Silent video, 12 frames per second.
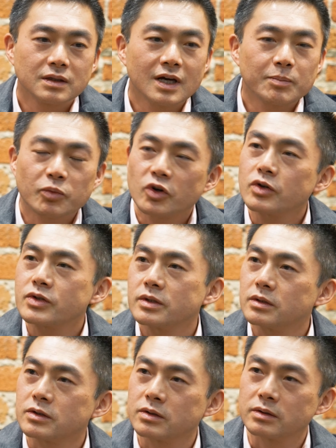not
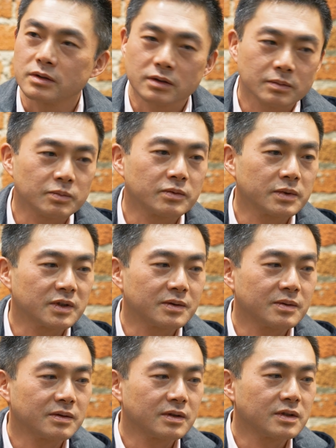personal tutor, but
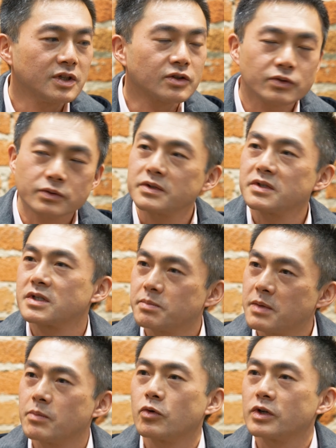teachers would just
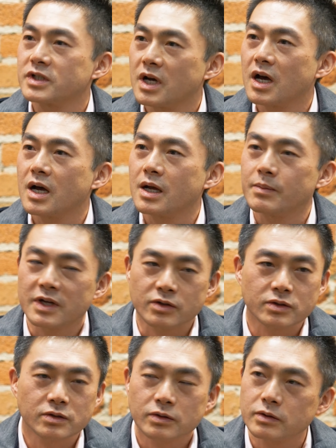spend more time
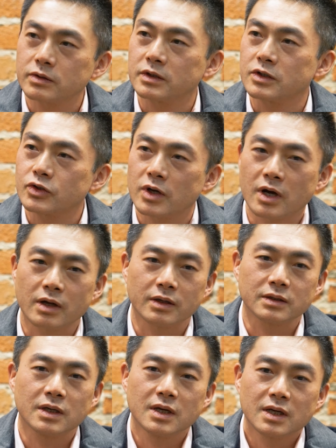and tutoring the child
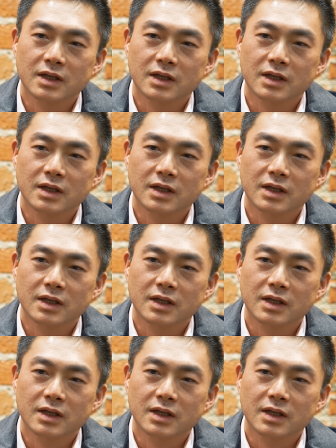and